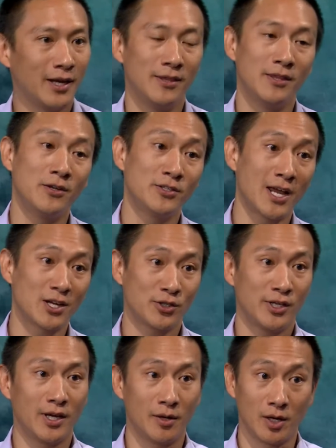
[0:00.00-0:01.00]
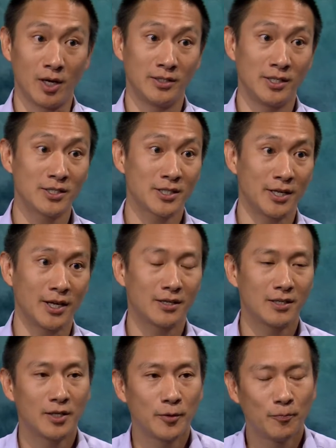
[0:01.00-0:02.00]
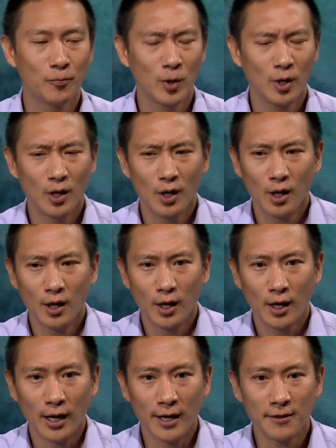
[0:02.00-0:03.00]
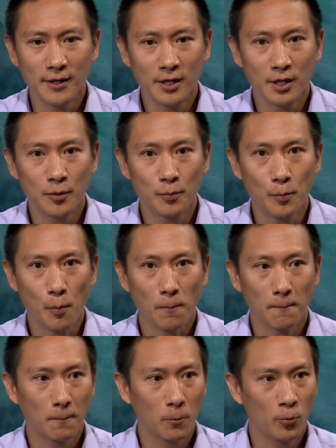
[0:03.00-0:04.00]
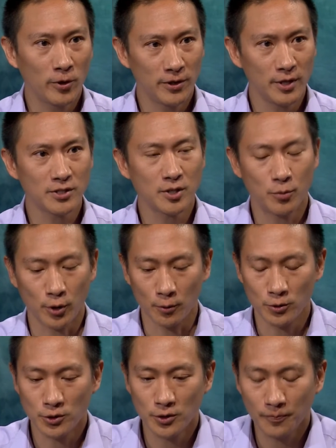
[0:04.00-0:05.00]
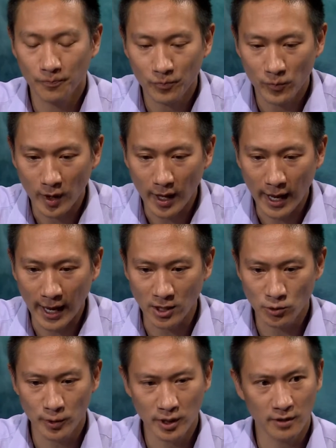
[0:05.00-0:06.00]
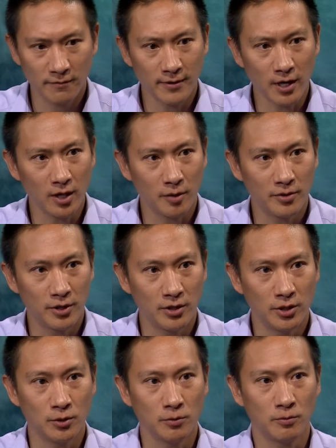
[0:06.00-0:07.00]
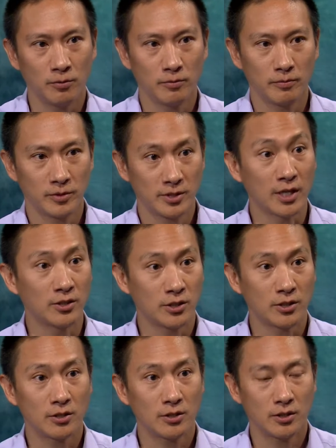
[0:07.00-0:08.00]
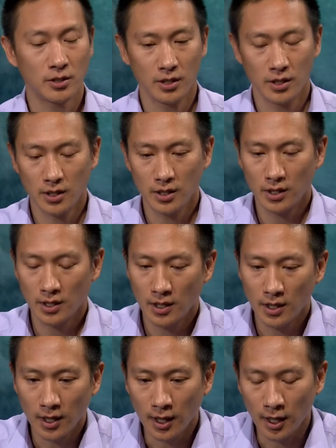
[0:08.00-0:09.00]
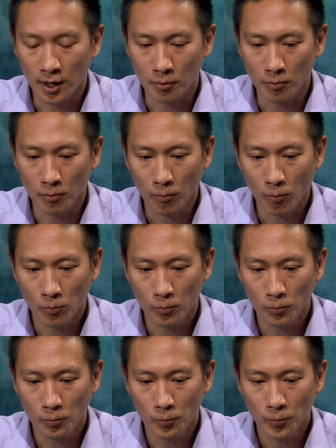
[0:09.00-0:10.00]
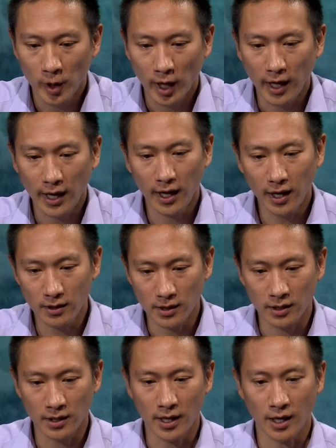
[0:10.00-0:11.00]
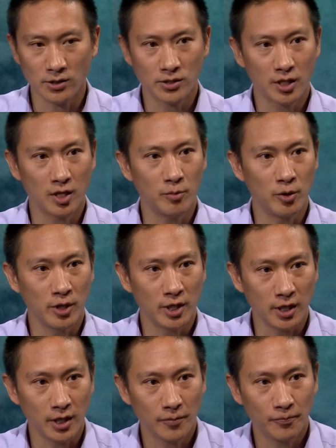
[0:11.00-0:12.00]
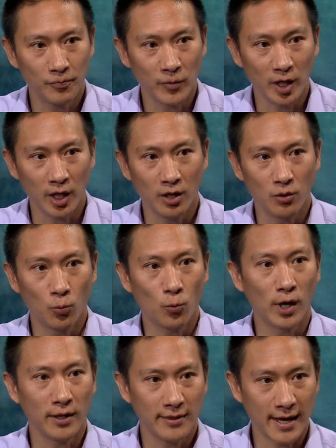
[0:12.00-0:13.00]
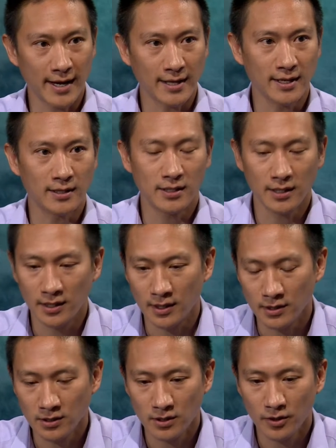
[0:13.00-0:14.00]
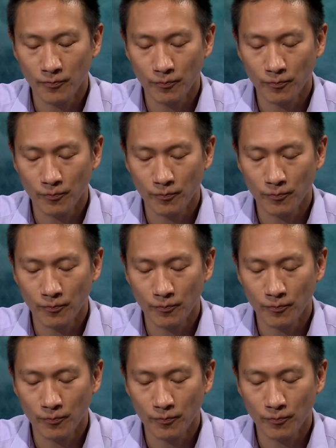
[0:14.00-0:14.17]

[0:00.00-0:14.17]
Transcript: And then there's actually a, a disconnect. I think with this approach, as we develop the new center um, and engage the community in what that identity is,